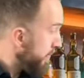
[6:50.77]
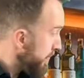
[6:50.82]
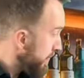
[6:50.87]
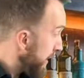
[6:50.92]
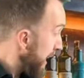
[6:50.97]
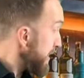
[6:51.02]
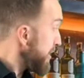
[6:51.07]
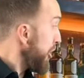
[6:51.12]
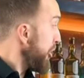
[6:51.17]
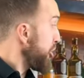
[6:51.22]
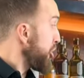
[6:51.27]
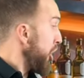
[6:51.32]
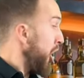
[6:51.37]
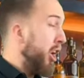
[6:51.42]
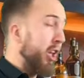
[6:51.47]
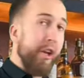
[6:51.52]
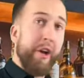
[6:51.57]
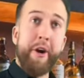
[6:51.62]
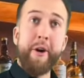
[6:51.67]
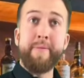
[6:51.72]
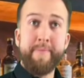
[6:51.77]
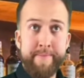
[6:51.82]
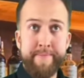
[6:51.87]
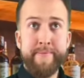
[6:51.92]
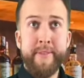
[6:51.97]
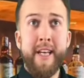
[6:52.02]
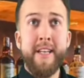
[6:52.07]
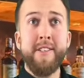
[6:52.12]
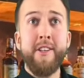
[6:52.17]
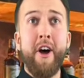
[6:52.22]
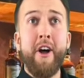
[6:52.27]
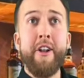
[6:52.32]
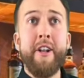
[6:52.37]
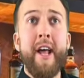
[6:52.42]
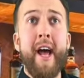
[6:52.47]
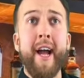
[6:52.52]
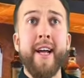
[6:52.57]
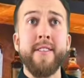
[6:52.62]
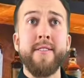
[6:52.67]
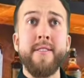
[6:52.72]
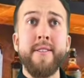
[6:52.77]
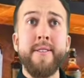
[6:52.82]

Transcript: That's our juggler. He's on next.